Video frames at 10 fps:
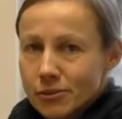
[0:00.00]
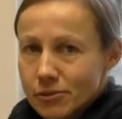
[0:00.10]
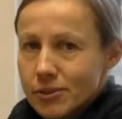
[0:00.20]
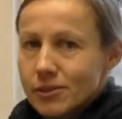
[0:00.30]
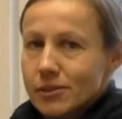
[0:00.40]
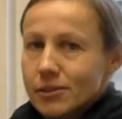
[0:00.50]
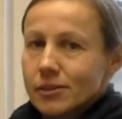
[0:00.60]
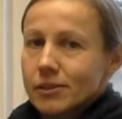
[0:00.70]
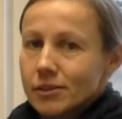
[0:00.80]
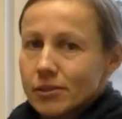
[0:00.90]

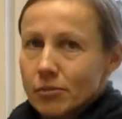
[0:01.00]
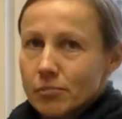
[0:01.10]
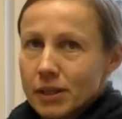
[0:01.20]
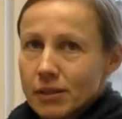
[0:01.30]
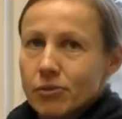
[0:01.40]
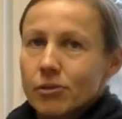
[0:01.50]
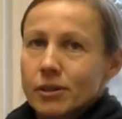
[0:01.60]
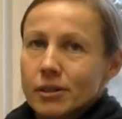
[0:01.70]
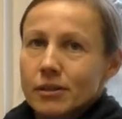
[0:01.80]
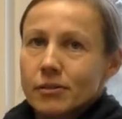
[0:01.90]
concern the topic or
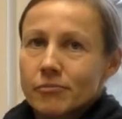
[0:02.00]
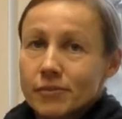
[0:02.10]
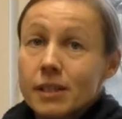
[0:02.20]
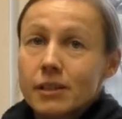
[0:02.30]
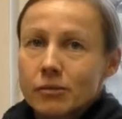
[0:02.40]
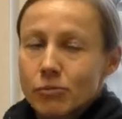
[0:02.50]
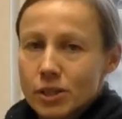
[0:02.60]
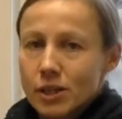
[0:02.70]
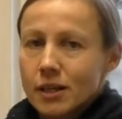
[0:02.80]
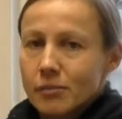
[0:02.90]
the field
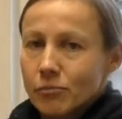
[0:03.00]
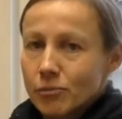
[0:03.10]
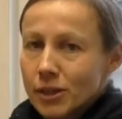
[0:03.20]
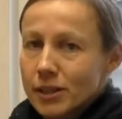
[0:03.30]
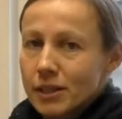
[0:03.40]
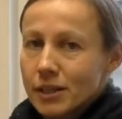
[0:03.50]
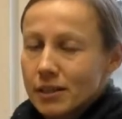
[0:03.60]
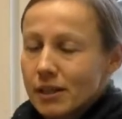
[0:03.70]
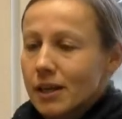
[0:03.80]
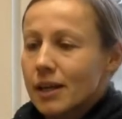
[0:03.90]
which I am working
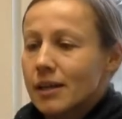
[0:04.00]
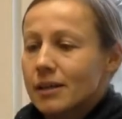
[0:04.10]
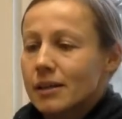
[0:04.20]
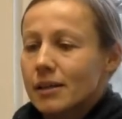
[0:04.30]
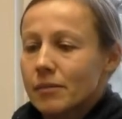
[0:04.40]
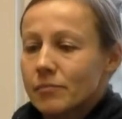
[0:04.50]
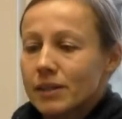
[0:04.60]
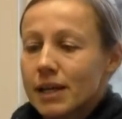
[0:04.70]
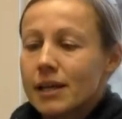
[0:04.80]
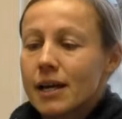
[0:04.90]
in, and
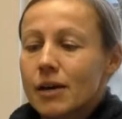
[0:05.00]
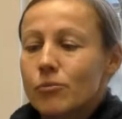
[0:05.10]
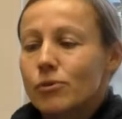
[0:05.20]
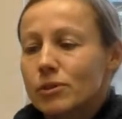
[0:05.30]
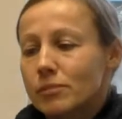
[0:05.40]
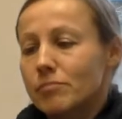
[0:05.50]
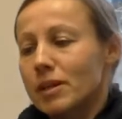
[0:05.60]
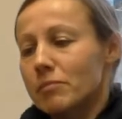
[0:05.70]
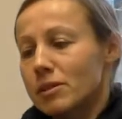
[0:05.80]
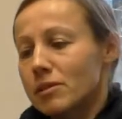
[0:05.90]
then I would
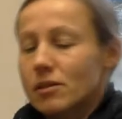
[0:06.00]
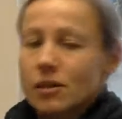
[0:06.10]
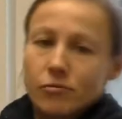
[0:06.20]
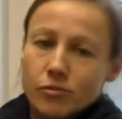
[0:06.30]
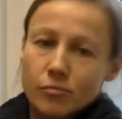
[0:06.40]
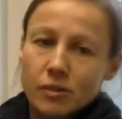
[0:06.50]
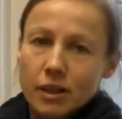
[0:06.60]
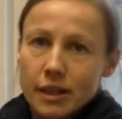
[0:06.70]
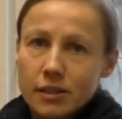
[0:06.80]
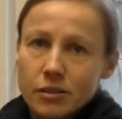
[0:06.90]
maybe start from the
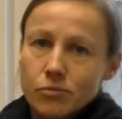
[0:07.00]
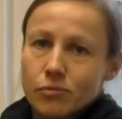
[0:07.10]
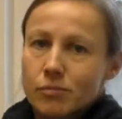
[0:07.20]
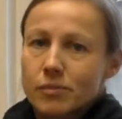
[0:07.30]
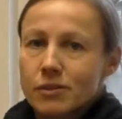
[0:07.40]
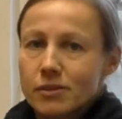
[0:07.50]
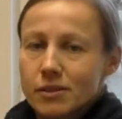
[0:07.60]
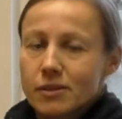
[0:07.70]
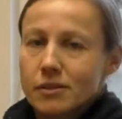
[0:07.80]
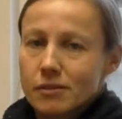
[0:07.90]
latest one,
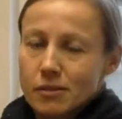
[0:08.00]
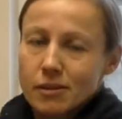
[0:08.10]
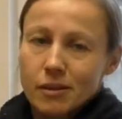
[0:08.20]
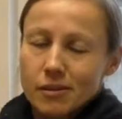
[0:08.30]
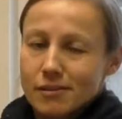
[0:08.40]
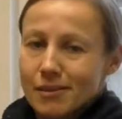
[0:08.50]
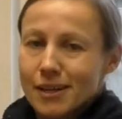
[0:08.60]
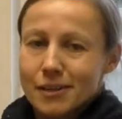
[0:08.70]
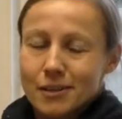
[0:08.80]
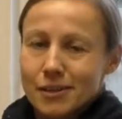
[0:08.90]
because
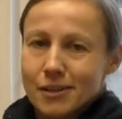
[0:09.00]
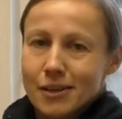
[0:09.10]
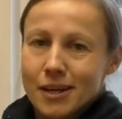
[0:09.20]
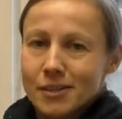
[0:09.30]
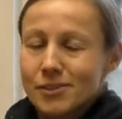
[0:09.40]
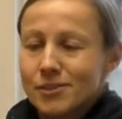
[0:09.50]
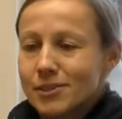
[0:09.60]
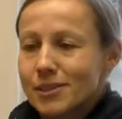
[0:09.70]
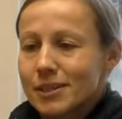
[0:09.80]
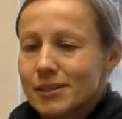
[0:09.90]
other
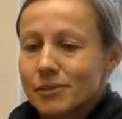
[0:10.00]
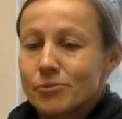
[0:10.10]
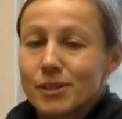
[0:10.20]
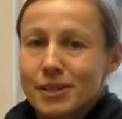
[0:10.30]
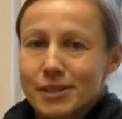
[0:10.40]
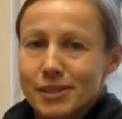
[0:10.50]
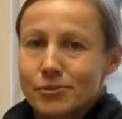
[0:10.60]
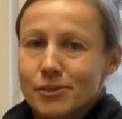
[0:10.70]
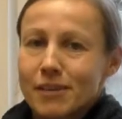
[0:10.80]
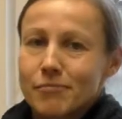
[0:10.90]
answers and queries
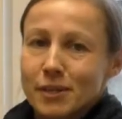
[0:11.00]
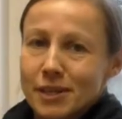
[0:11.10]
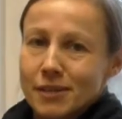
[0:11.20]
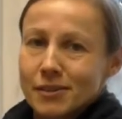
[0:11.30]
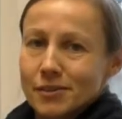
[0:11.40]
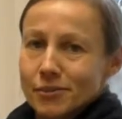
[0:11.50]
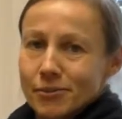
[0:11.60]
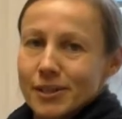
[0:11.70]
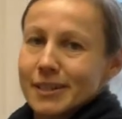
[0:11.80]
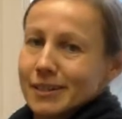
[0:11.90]
could have been answered
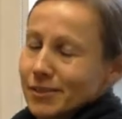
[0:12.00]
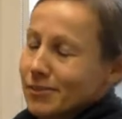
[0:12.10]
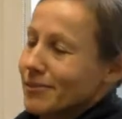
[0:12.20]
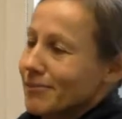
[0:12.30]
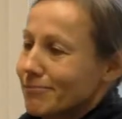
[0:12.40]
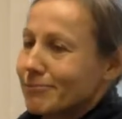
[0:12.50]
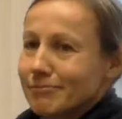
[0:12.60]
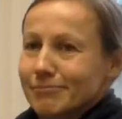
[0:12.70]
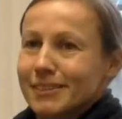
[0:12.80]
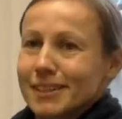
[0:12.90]
already, so
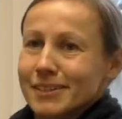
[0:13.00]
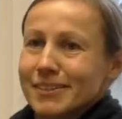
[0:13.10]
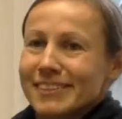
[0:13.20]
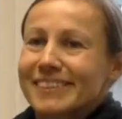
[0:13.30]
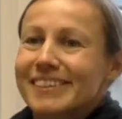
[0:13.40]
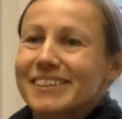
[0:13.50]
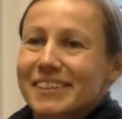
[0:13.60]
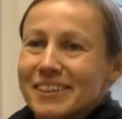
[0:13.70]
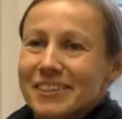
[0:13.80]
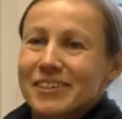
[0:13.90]
that's
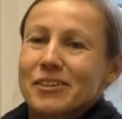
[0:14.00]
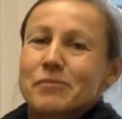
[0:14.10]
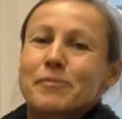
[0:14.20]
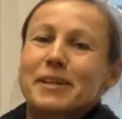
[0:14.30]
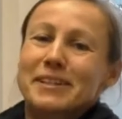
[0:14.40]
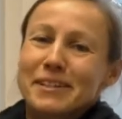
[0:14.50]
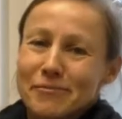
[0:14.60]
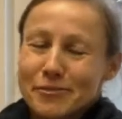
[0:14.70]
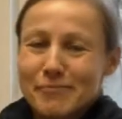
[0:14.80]
not a big deal for